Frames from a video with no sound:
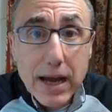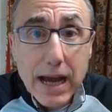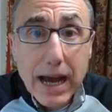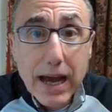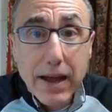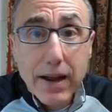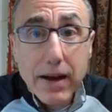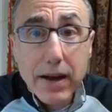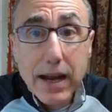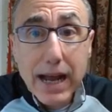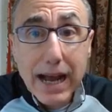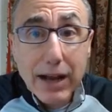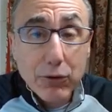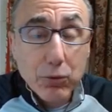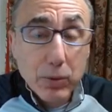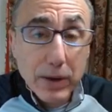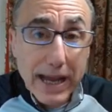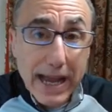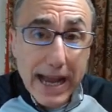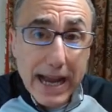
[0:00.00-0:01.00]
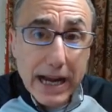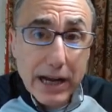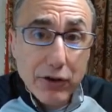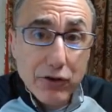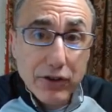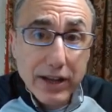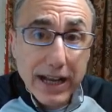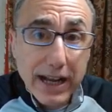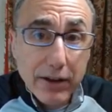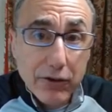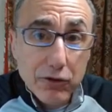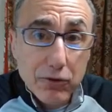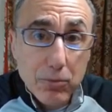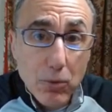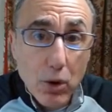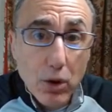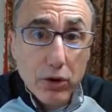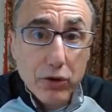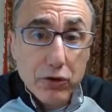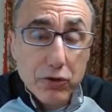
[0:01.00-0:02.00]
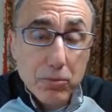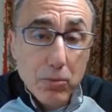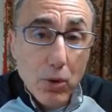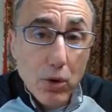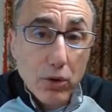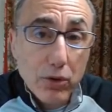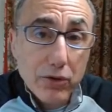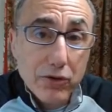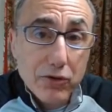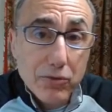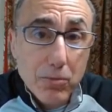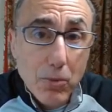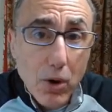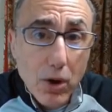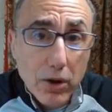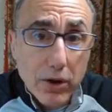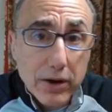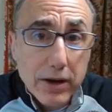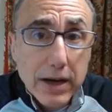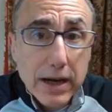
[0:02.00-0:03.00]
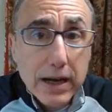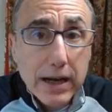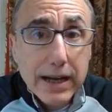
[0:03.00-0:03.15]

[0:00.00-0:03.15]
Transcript: and as we age, they get smaller, smaller, and smaller.